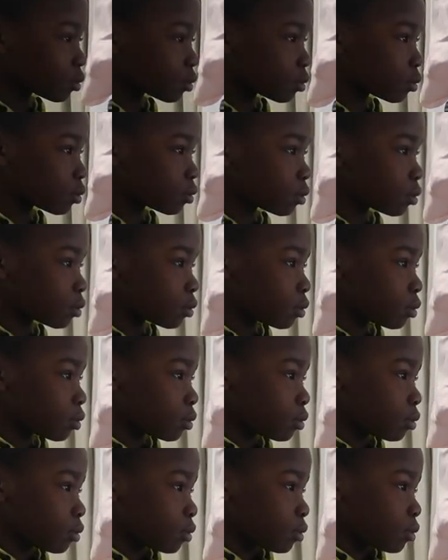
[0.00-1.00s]

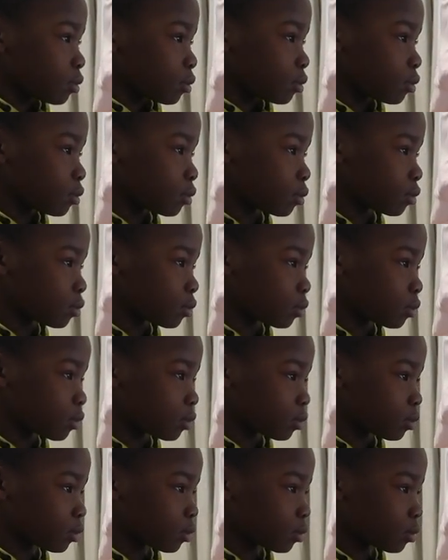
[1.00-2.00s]
(silence)